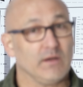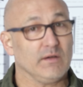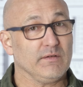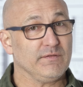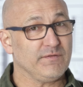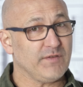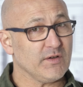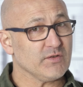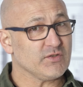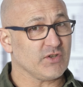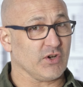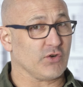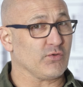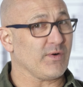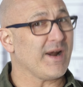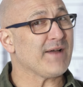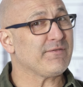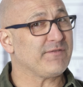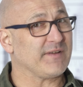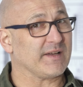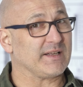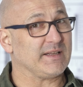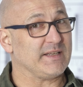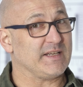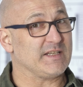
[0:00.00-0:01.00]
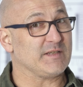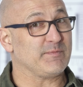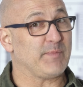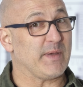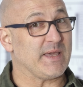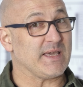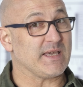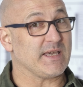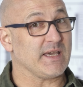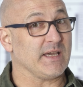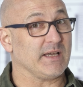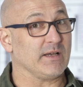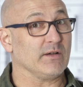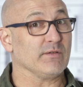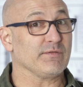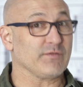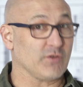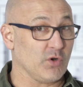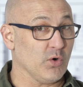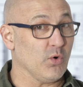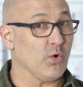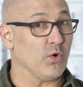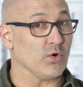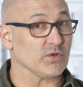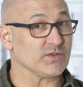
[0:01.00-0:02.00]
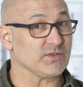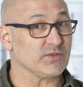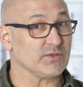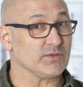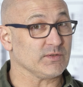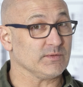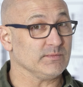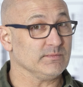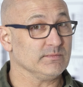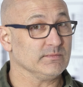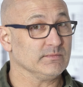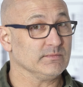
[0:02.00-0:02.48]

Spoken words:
Photographically speaking, of course.